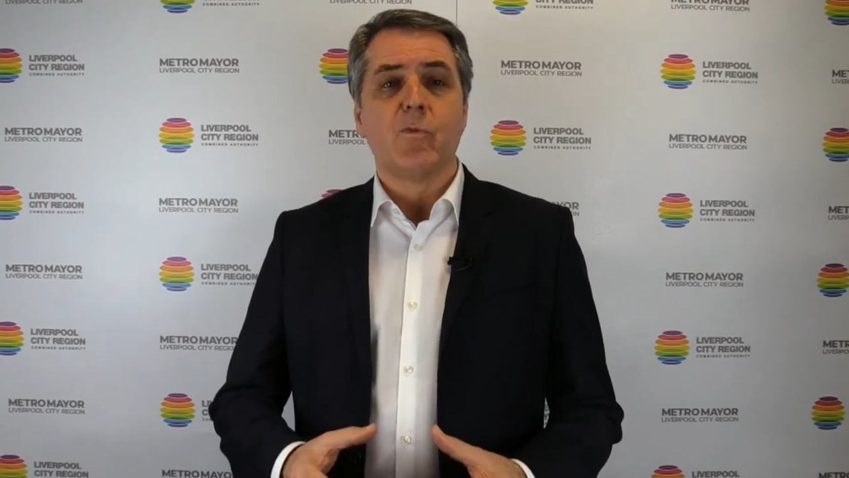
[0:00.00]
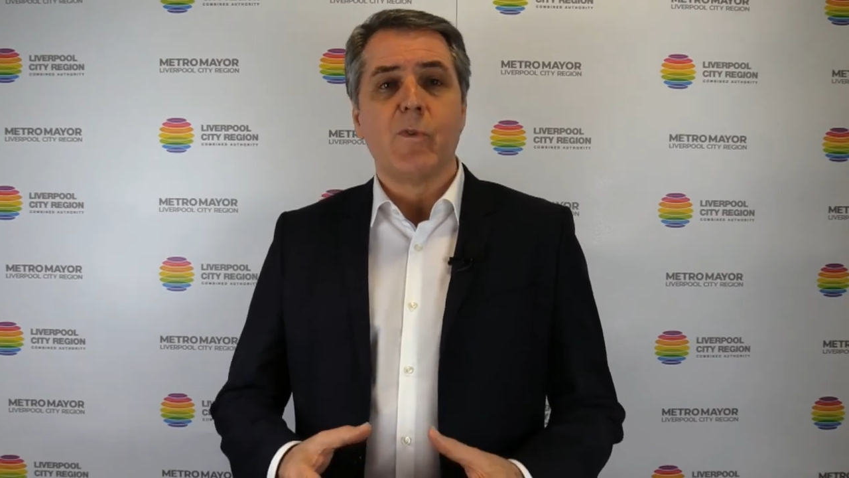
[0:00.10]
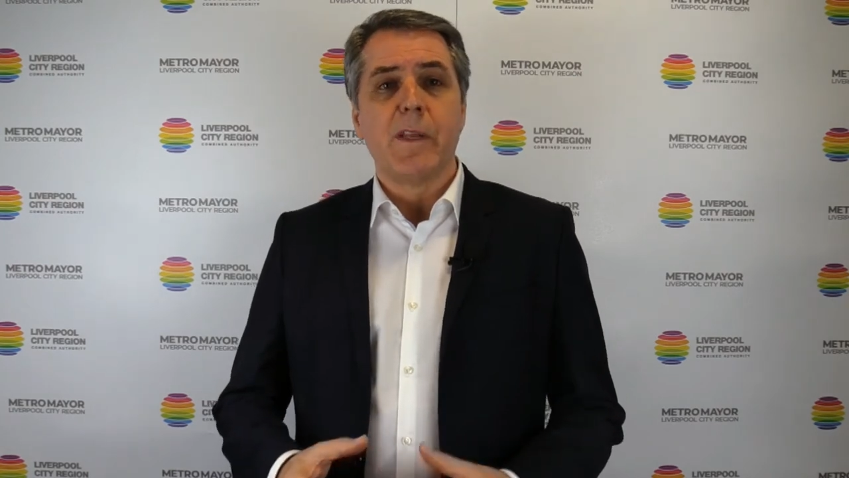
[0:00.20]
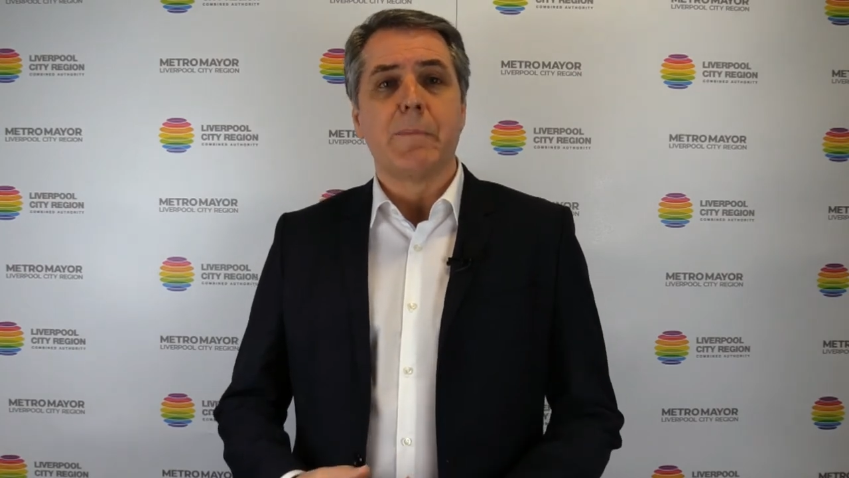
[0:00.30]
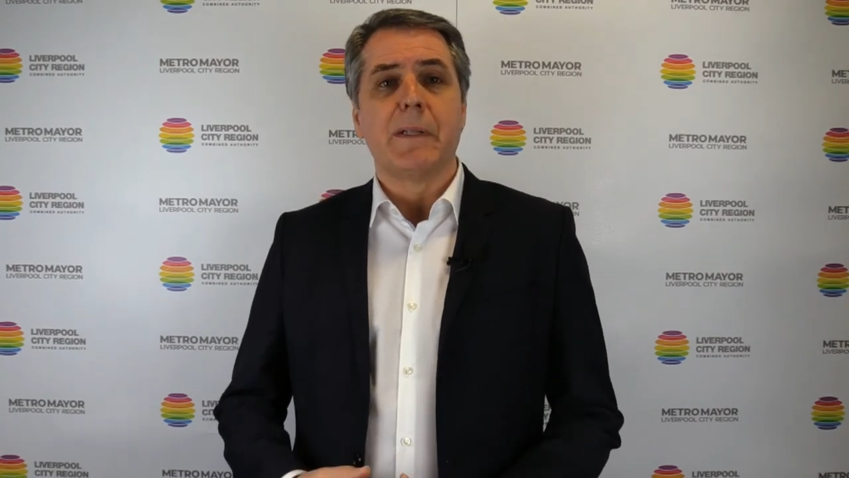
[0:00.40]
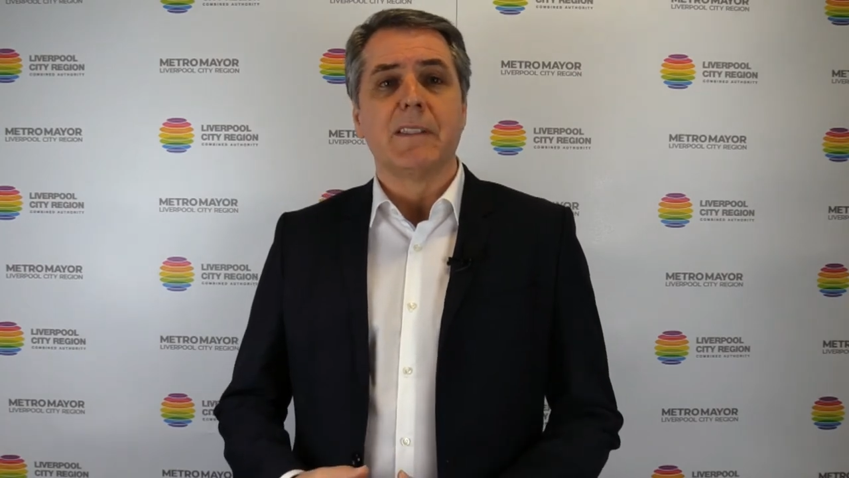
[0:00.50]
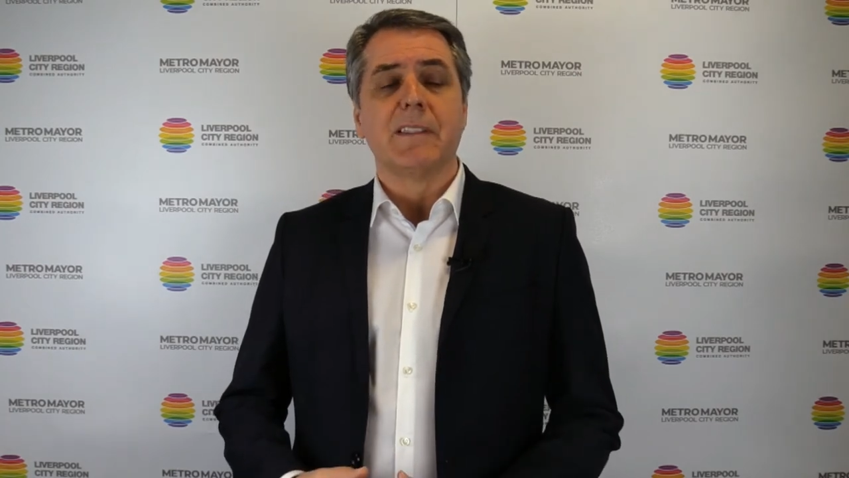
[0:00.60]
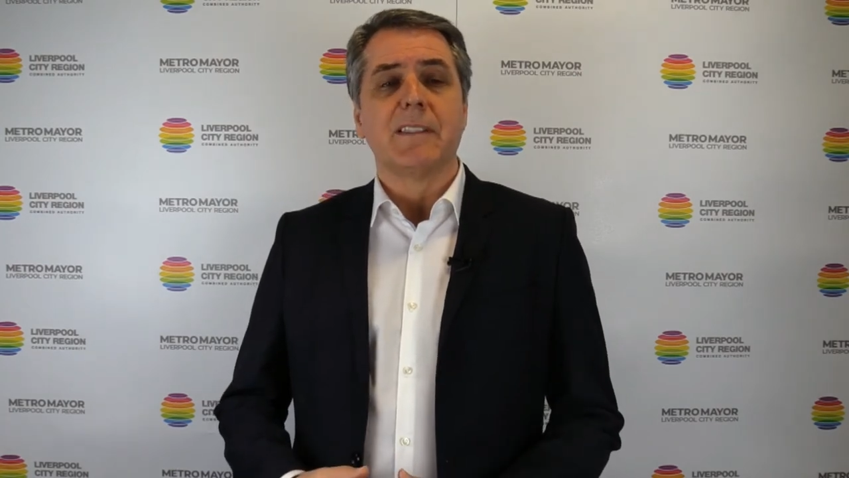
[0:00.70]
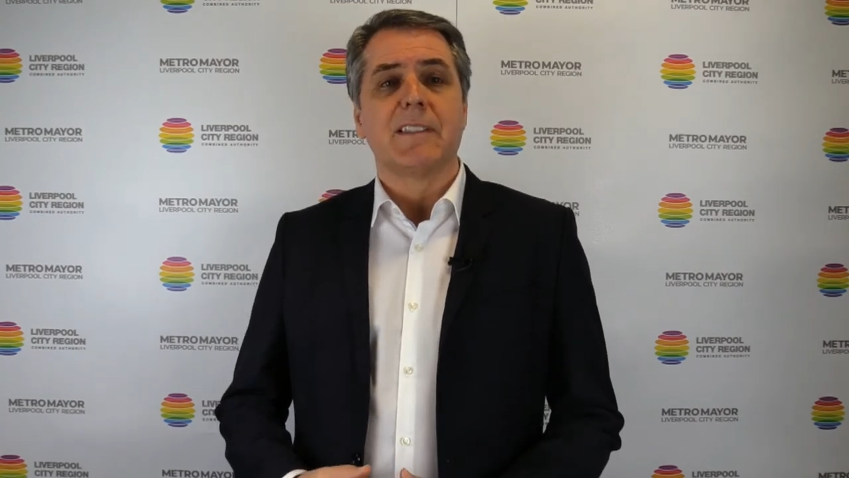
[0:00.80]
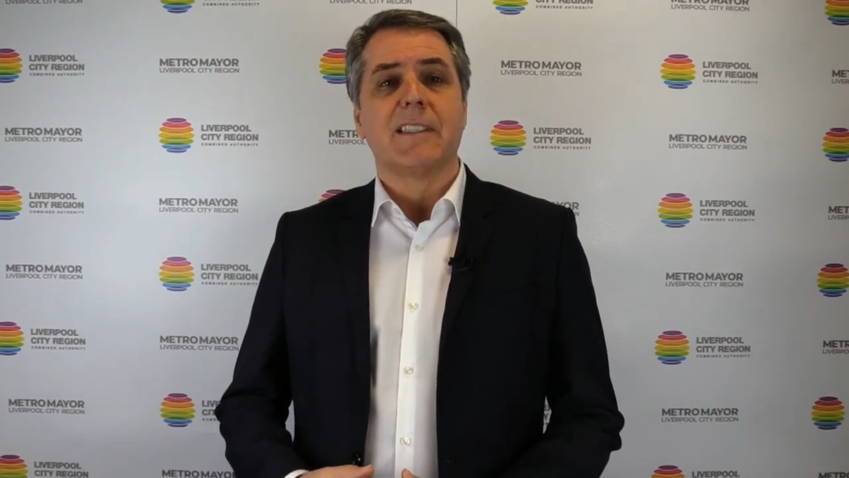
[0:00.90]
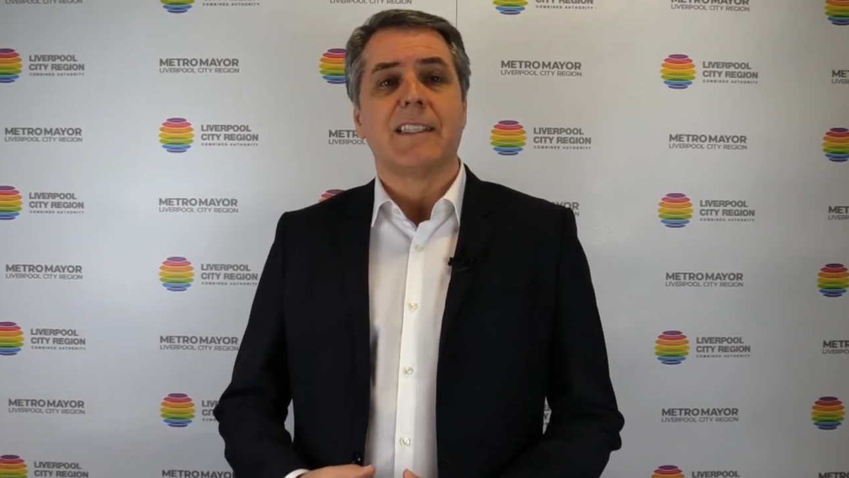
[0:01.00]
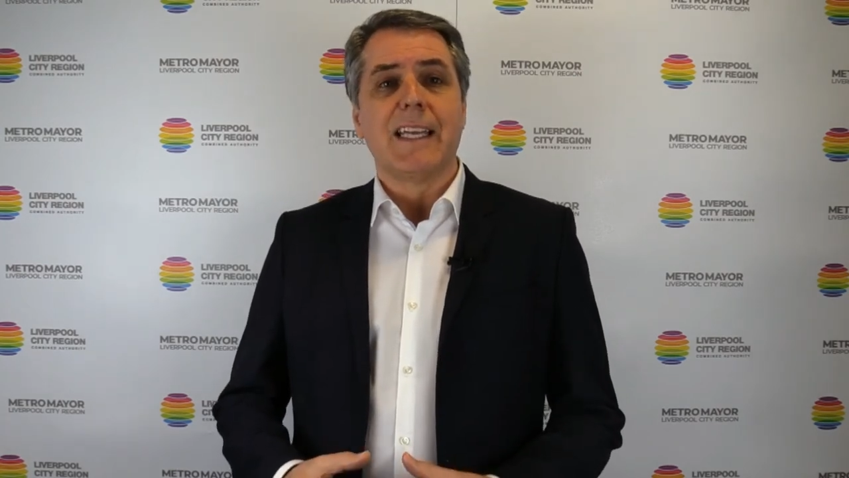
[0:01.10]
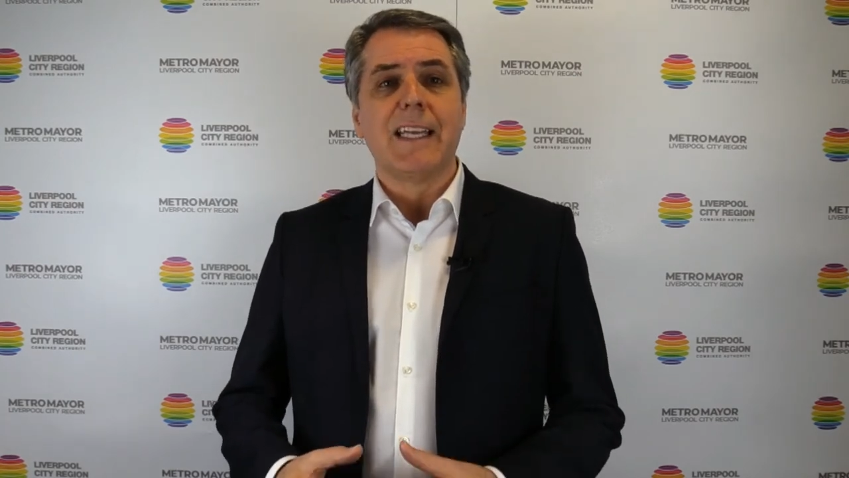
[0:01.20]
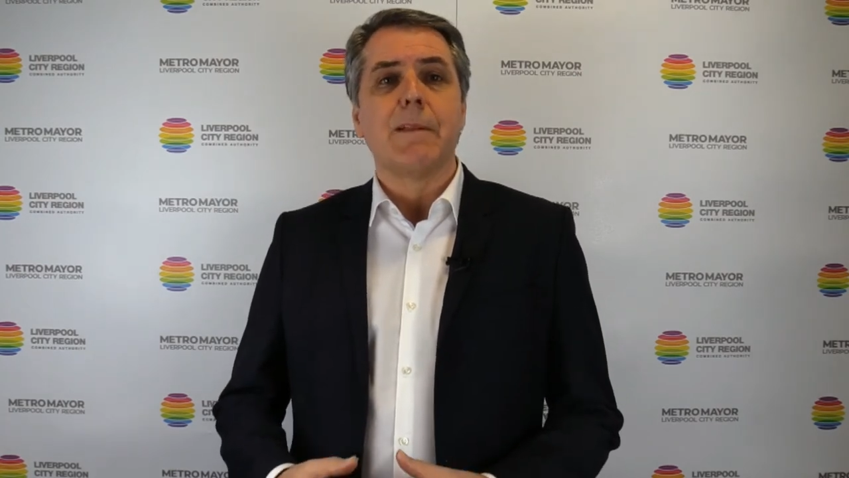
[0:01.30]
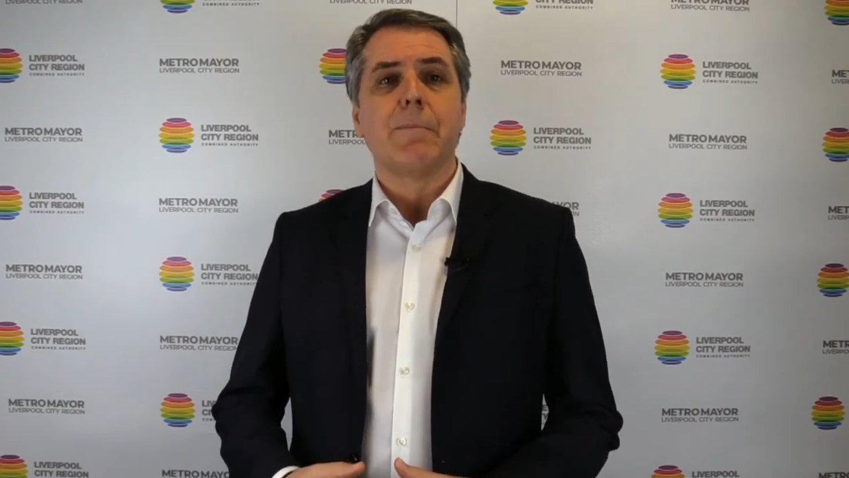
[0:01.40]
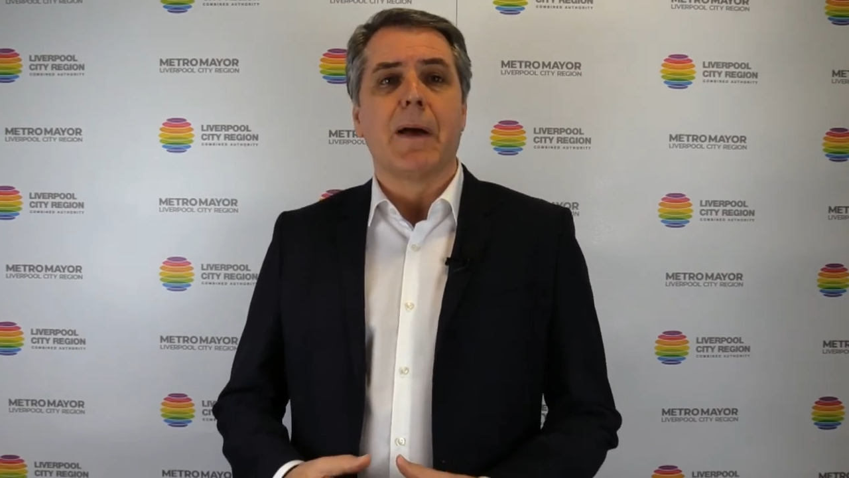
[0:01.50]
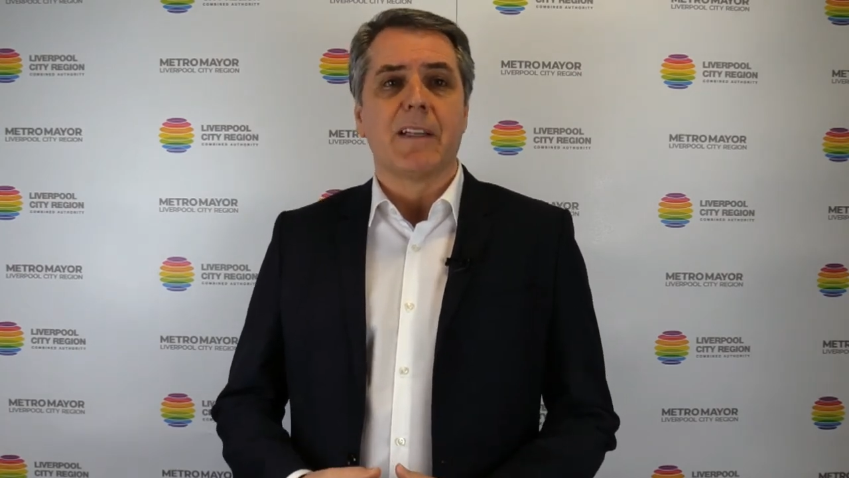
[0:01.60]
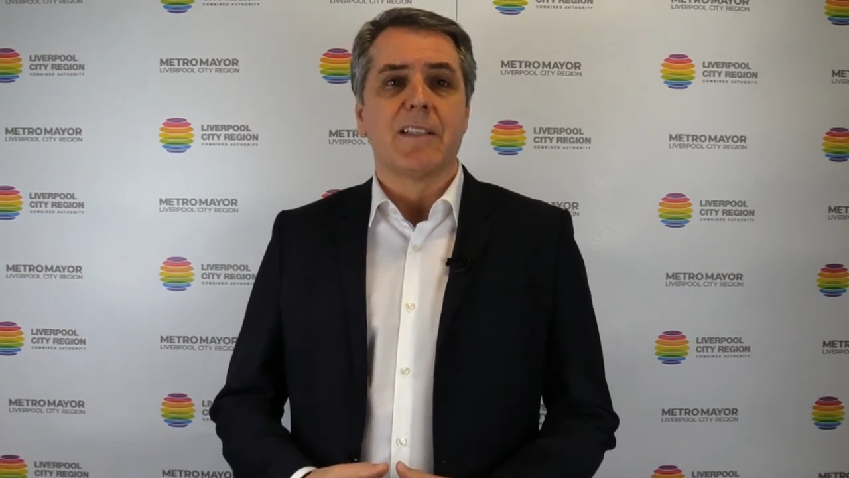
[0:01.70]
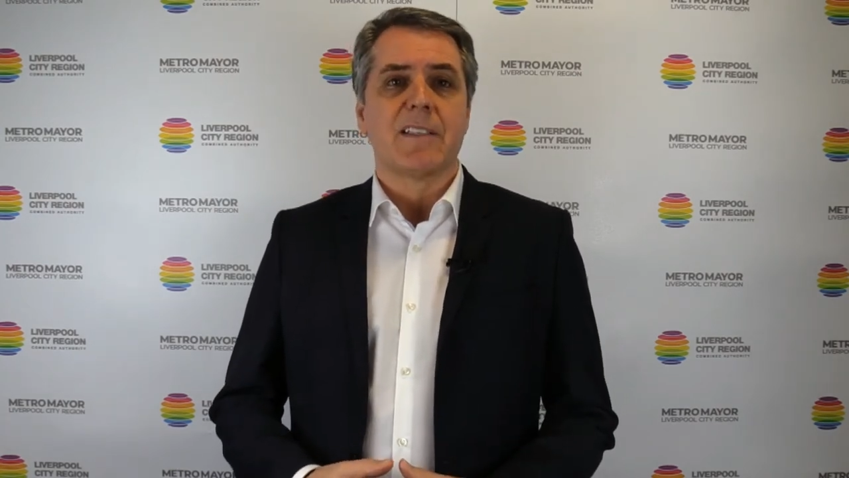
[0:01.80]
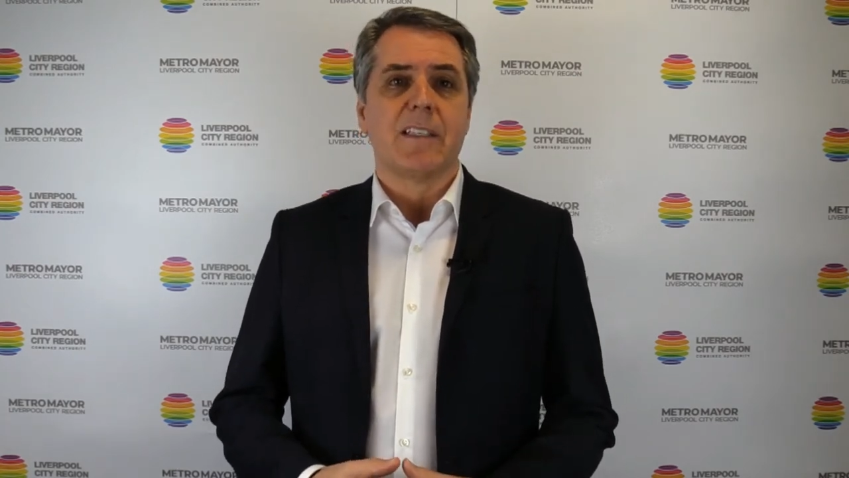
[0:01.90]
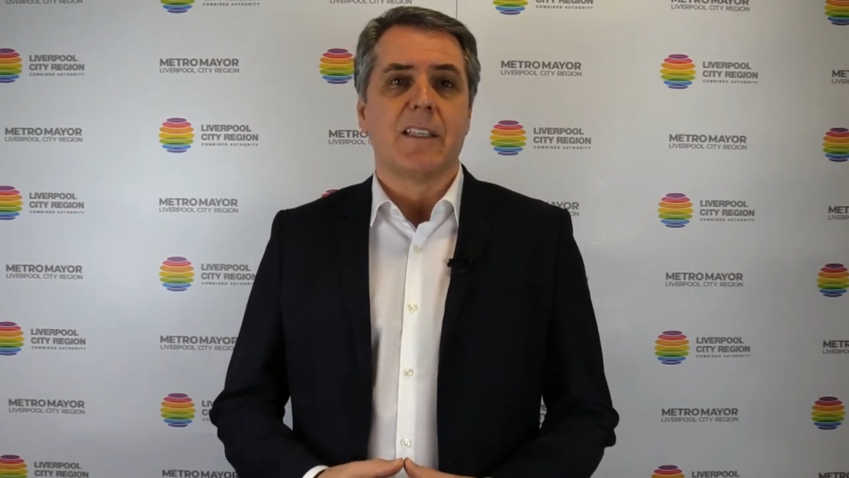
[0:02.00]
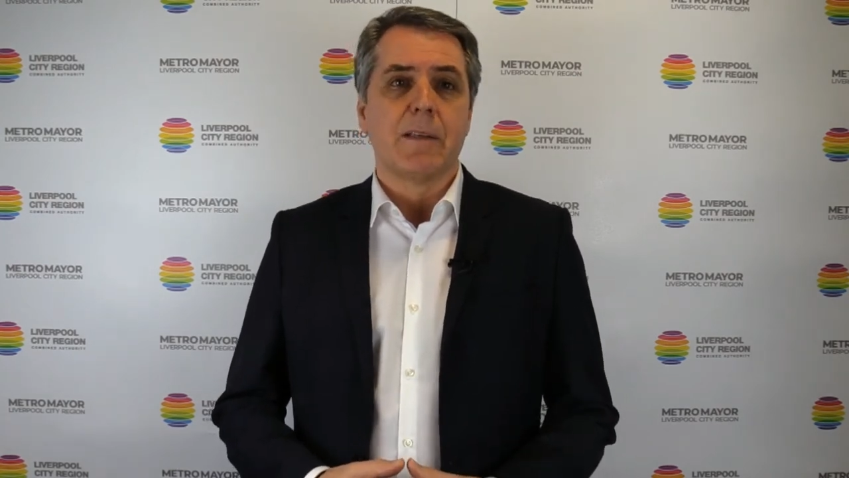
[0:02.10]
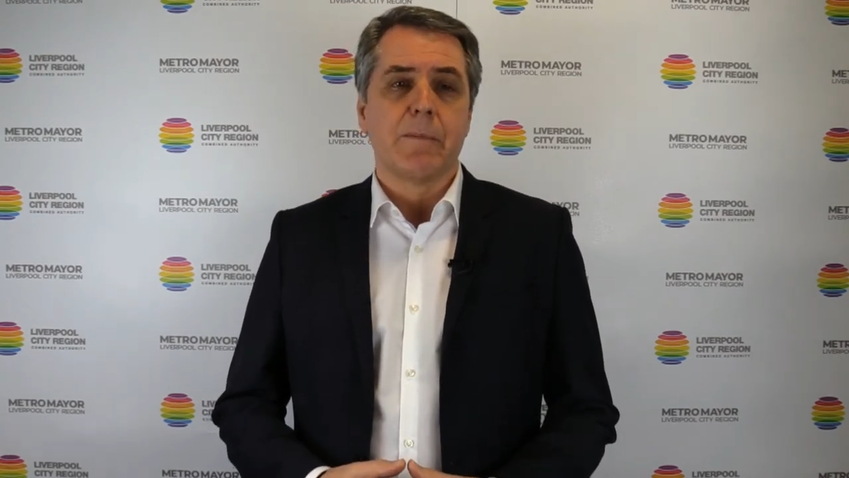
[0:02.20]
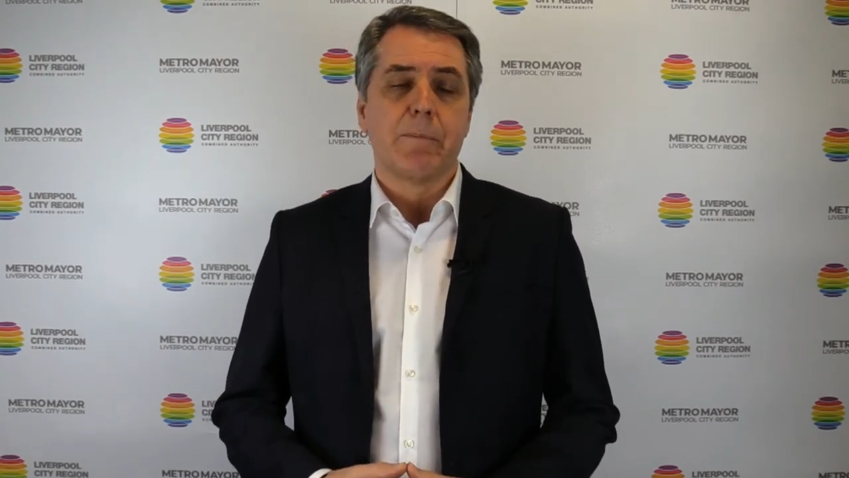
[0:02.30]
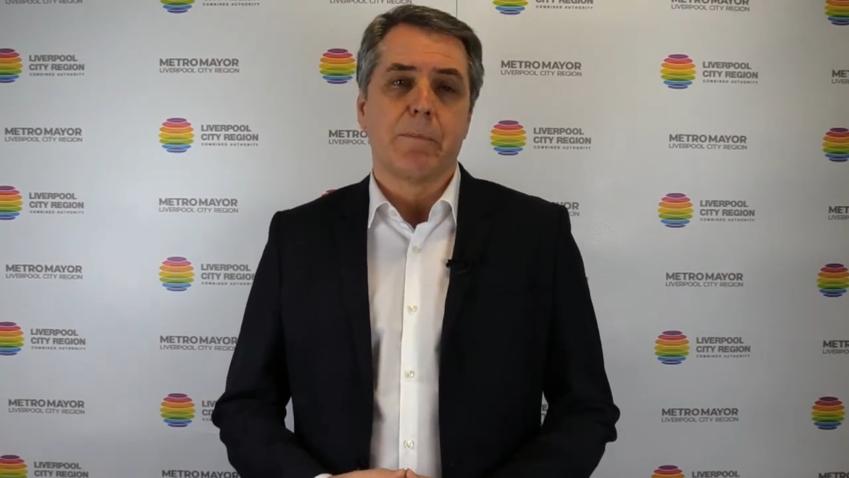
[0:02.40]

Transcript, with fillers: rebuild the imbalance in the